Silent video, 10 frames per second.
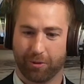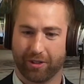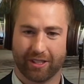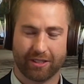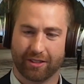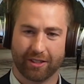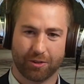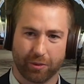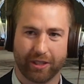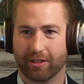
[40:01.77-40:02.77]
Well, in
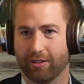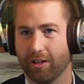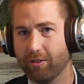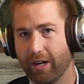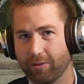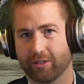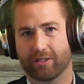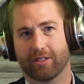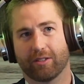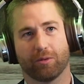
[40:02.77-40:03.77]
this week alone, I was
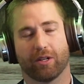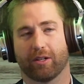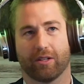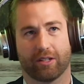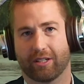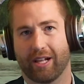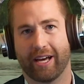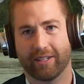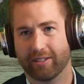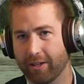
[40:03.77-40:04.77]
a
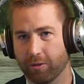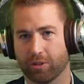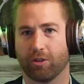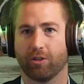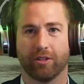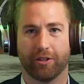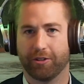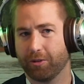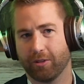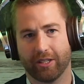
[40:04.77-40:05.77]
client, they were sold an
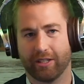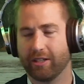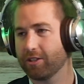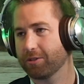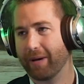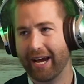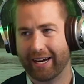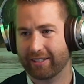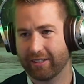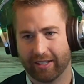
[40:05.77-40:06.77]
annuity years
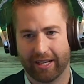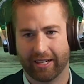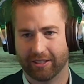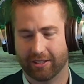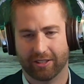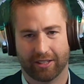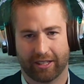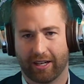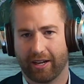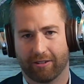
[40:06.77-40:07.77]
back, and she's
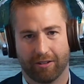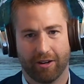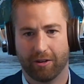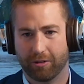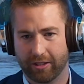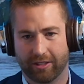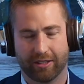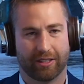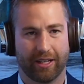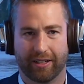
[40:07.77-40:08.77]
like, I don't know, he
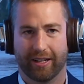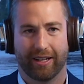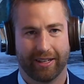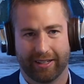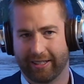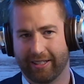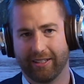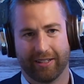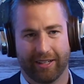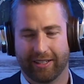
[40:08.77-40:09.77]
just can't, like,
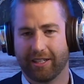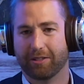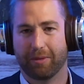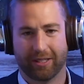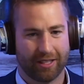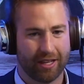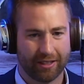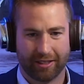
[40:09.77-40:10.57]
he doesn't make sense.